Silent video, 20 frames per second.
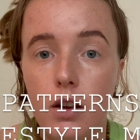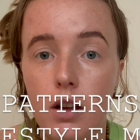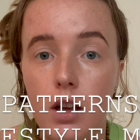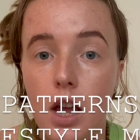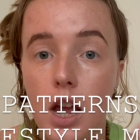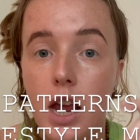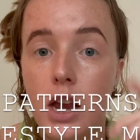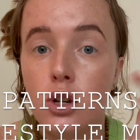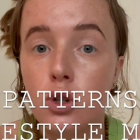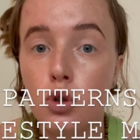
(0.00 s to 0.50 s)

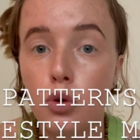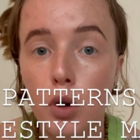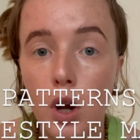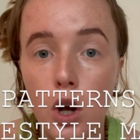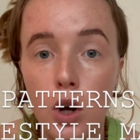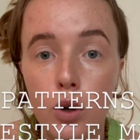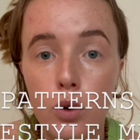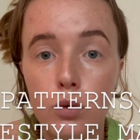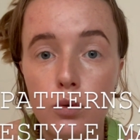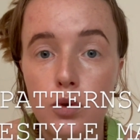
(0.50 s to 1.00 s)

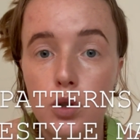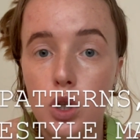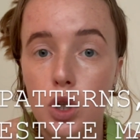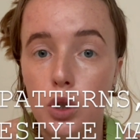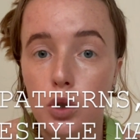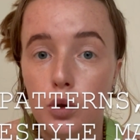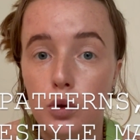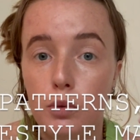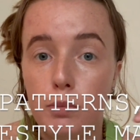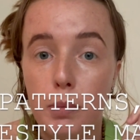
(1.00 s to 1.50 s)
intro
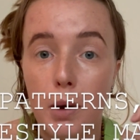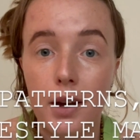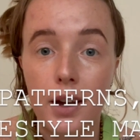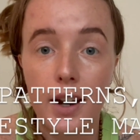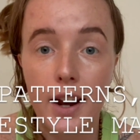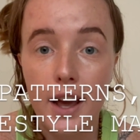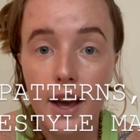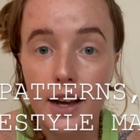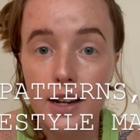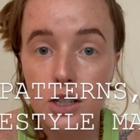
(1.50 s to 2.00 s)
to
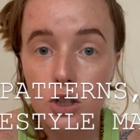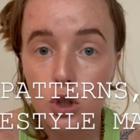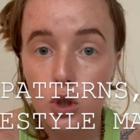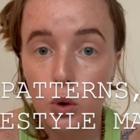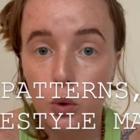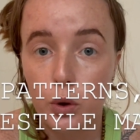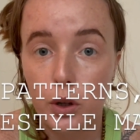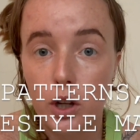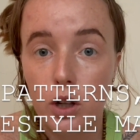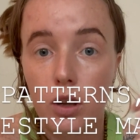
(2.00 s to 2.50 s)
bucket hat
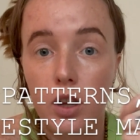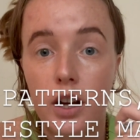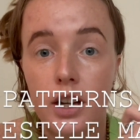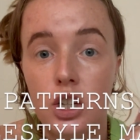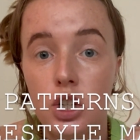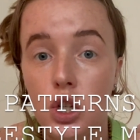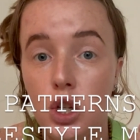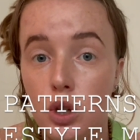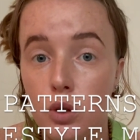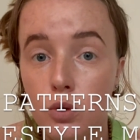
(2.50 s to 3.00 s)
tutorial
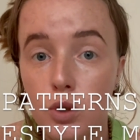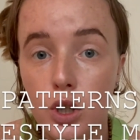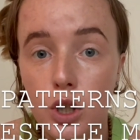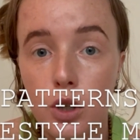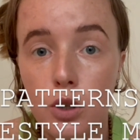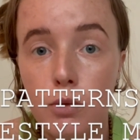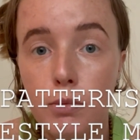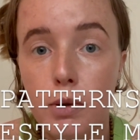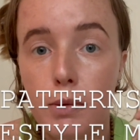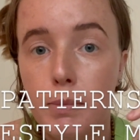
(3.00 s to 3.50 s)
on
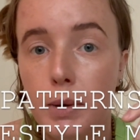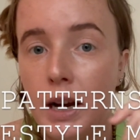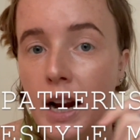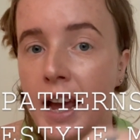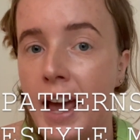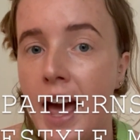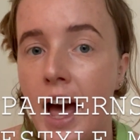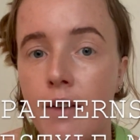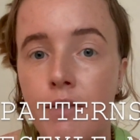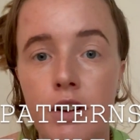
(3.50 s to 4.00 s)
YouTube, but I
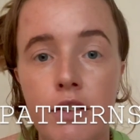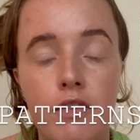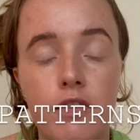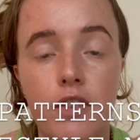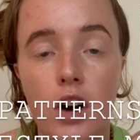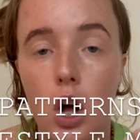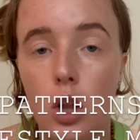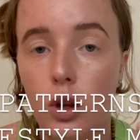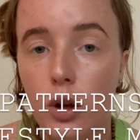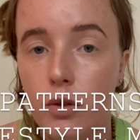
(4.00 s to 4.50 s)
haven't
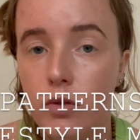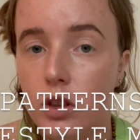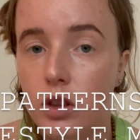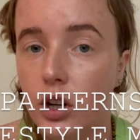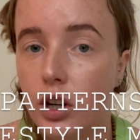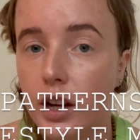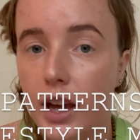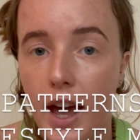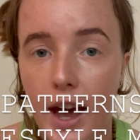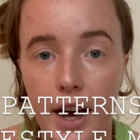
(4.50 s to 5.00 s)
followed
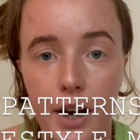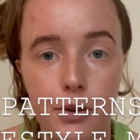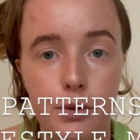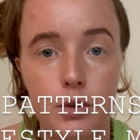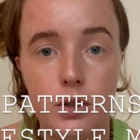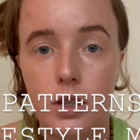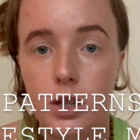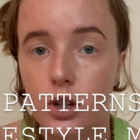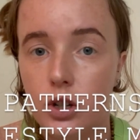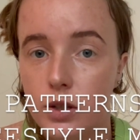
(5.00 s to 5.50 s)
their
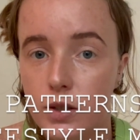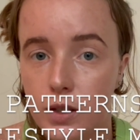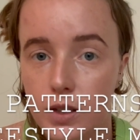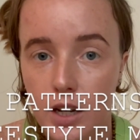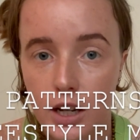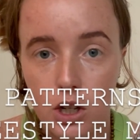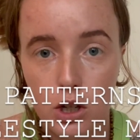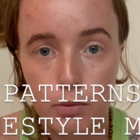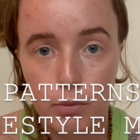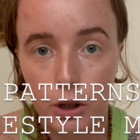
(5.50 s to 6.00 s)
counts, their
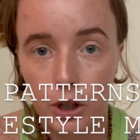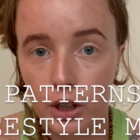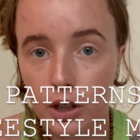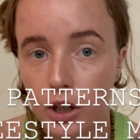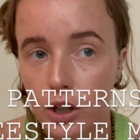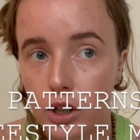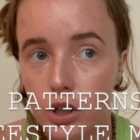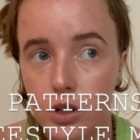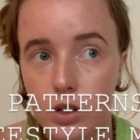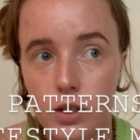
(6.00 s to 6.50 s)
stitch
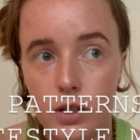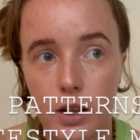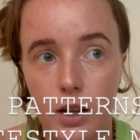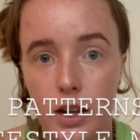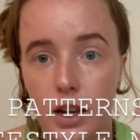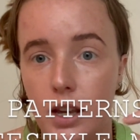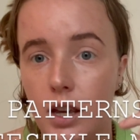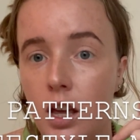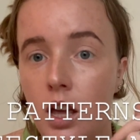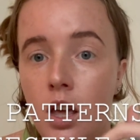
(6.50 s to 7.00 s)
markers,
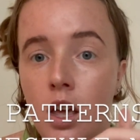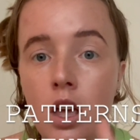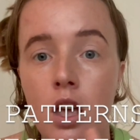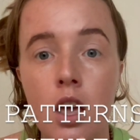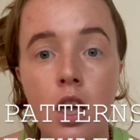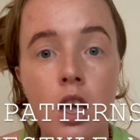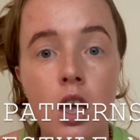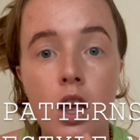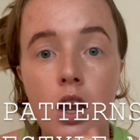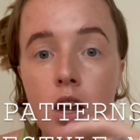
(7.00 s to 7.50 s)
like
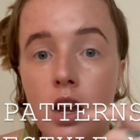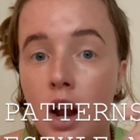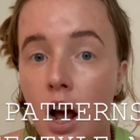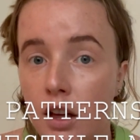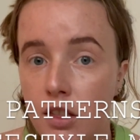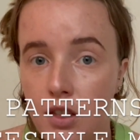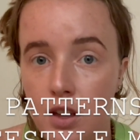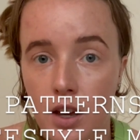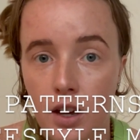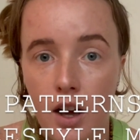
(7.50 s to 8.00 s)

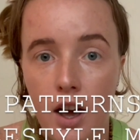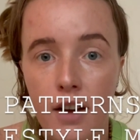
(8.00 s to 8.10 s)
nothing.